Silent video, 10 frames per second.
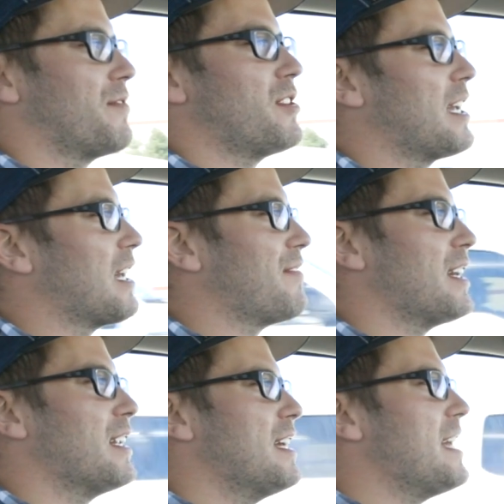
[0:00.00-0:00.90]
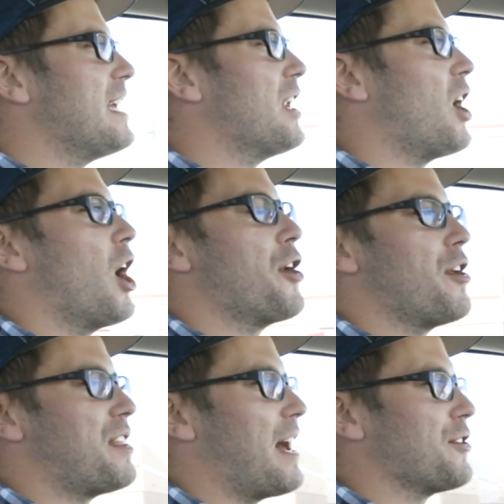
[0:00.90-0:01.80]
So if you think of it in
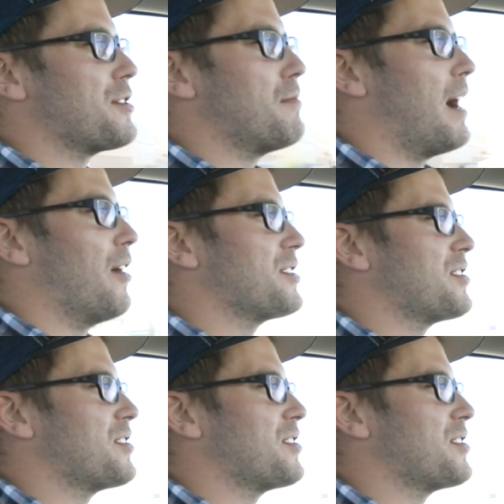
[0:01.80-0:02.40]
100,000 miles,